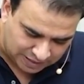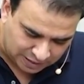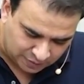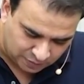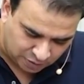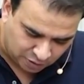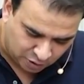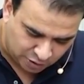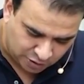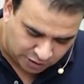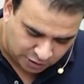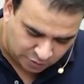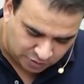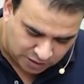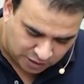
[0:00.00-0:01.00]
it will
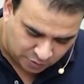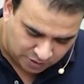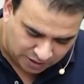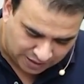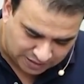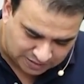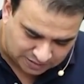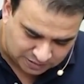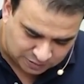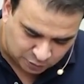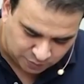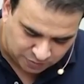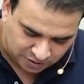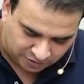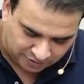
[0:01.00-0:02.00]
continue down as a
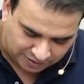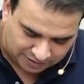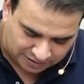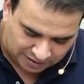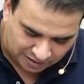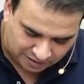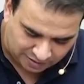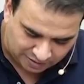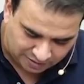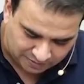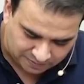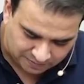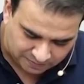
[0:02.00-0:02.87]
superior rectal artery.